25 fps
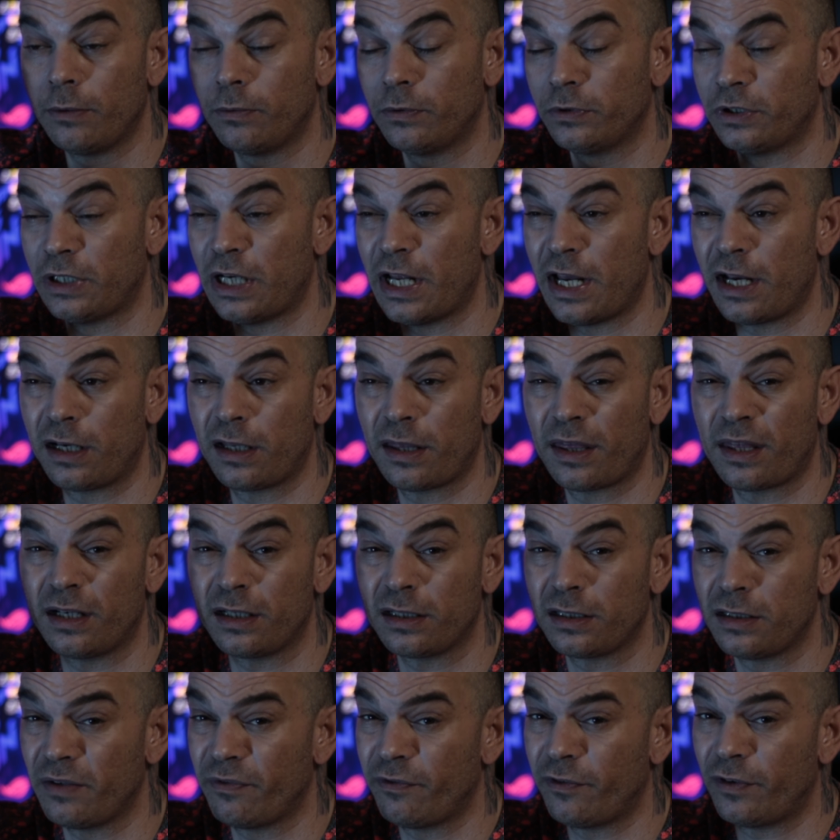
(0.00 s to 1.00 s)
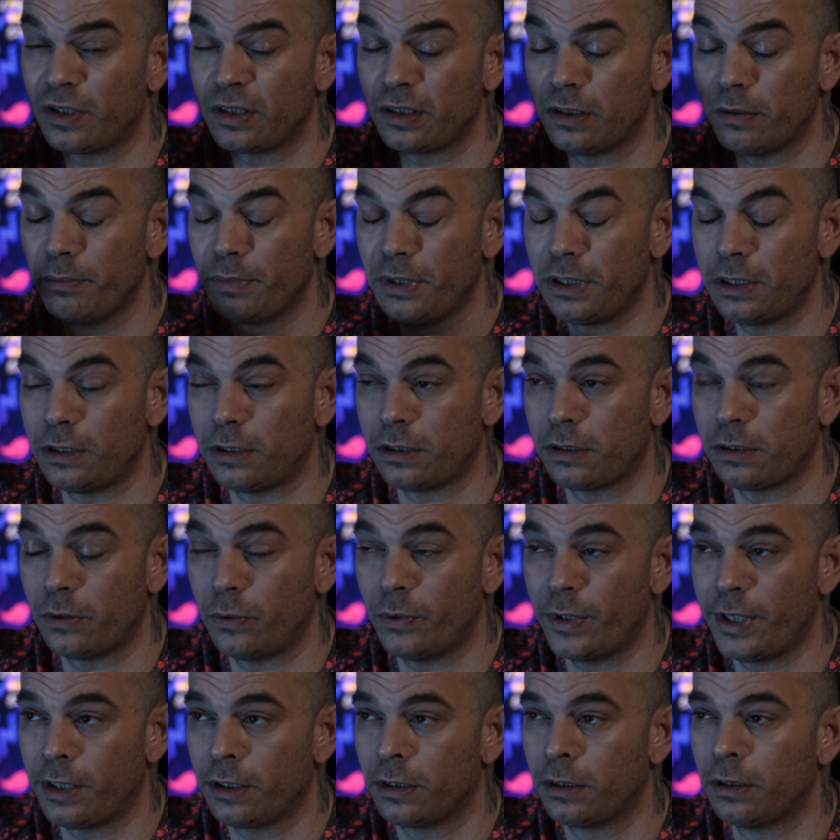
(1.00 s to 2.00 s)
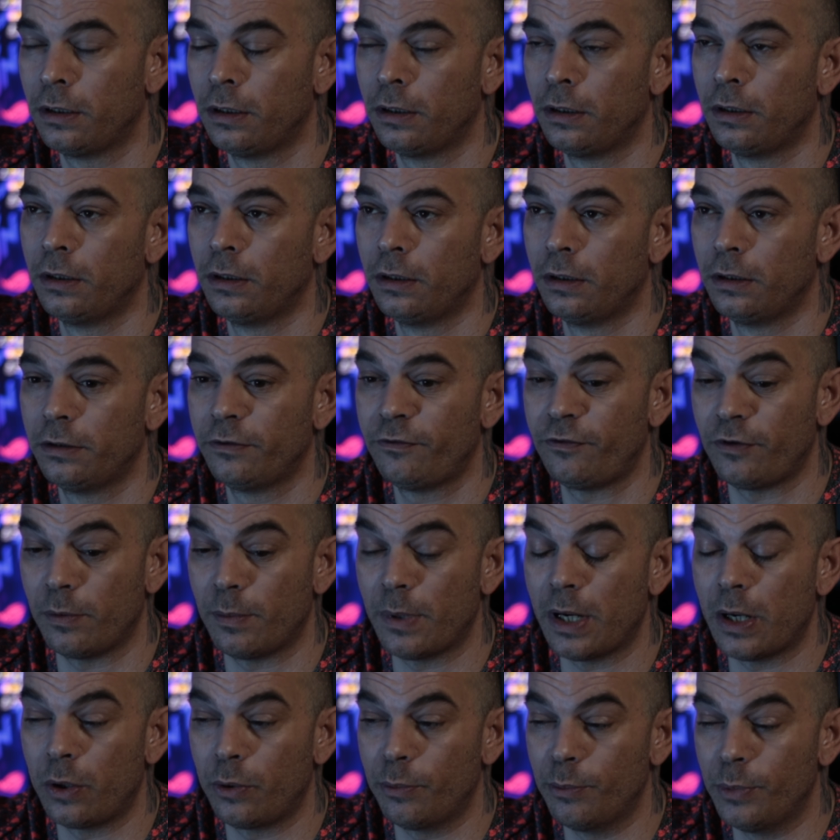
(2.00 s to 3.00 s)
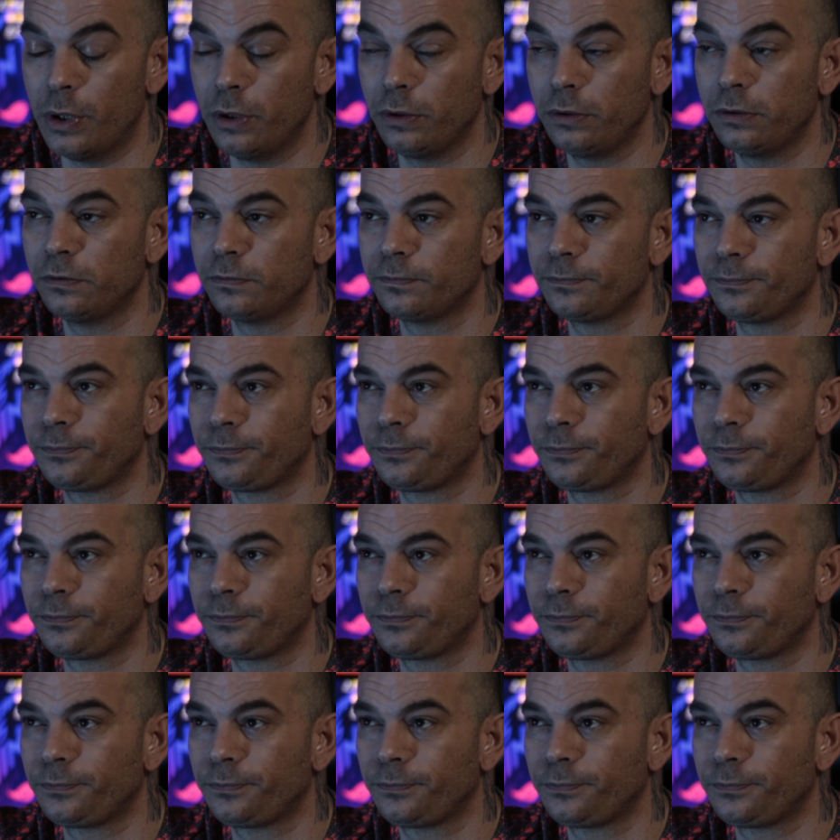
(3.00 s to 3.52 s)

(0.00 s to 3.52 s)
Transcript: It was like 30-40 meters away from our boat.